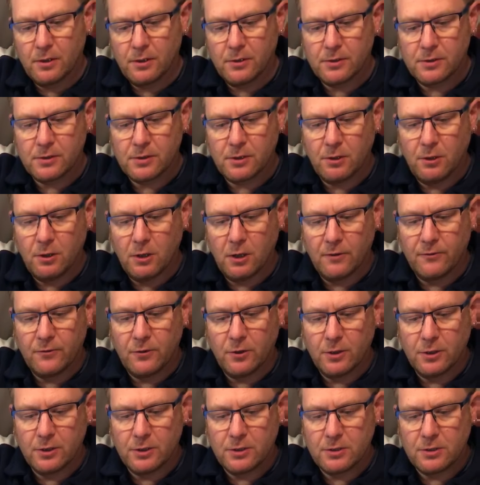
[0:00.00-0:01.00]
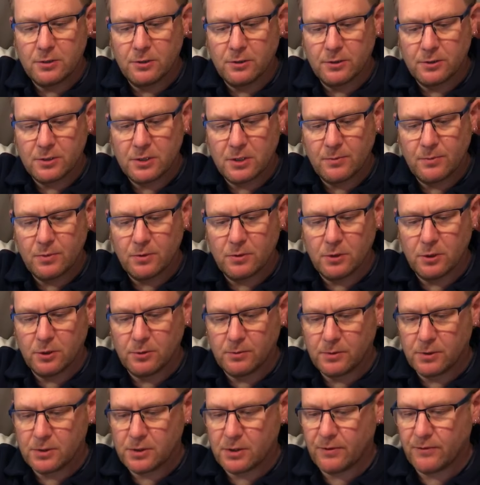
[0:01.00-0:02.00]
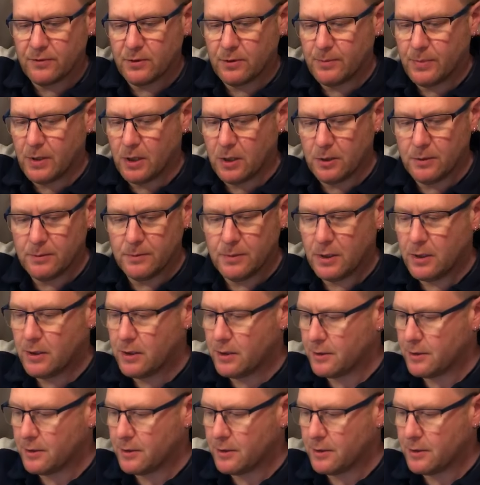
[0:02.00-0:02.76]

So all I've done is simple loop just over the bottom.